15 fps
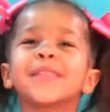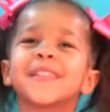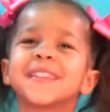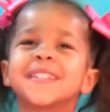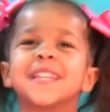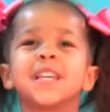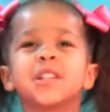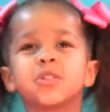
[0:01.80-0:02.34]

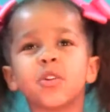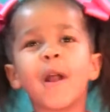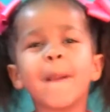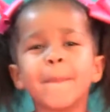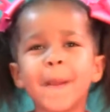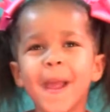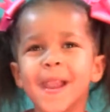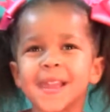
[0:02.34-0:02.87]
This is Toy
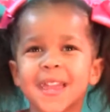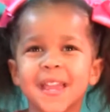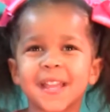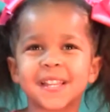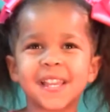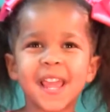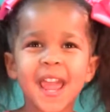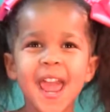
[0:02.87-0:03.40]
Party
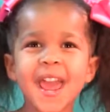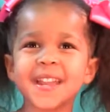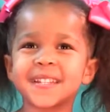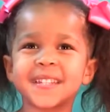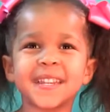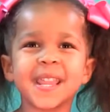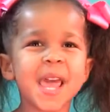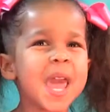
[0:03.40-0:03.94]
Kids, and
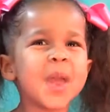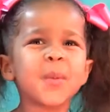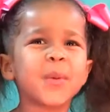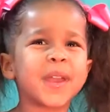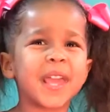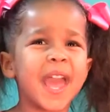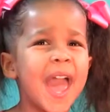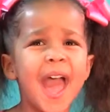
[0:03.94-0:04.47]
today
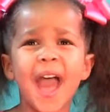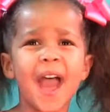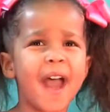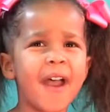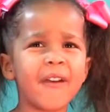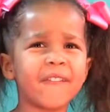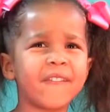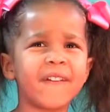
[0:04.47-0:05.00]
we
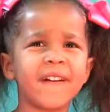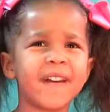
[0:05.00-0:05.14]
have